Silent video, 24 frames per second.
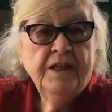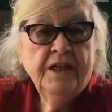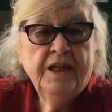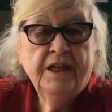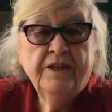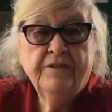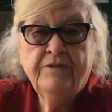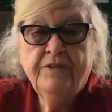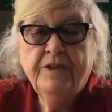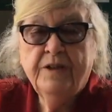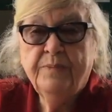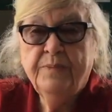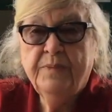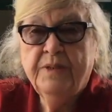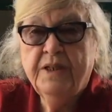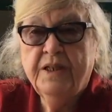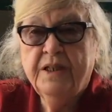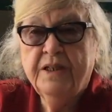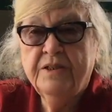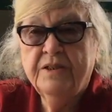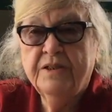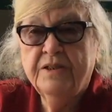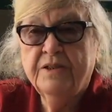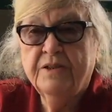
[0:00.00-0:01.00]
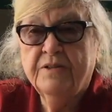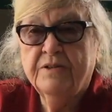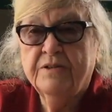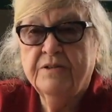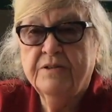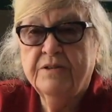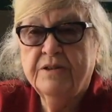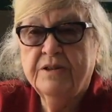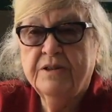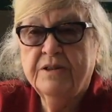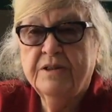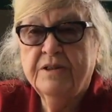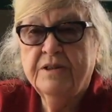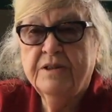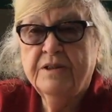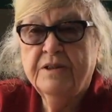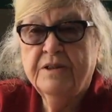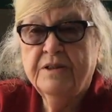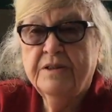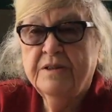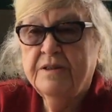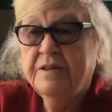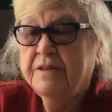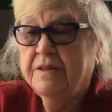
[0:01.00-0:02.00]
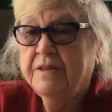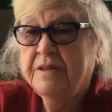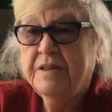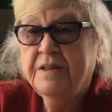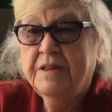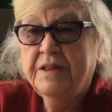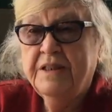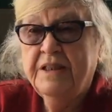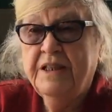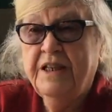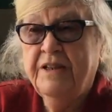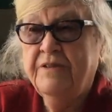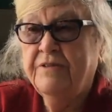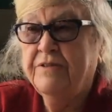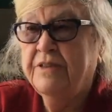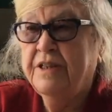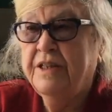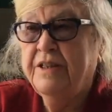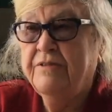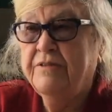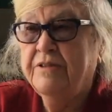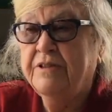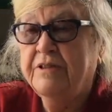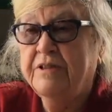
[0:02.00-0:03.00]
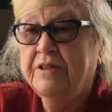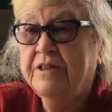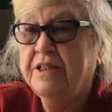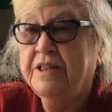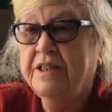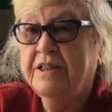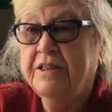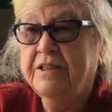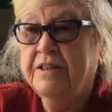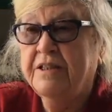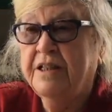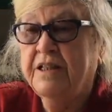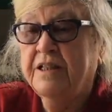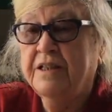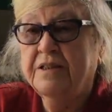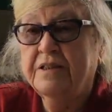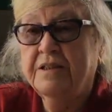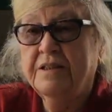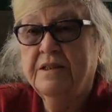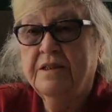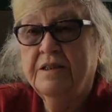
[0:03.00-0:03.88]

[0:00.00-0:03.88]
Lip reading: halfway up the headstones. Never ever heard tell of that.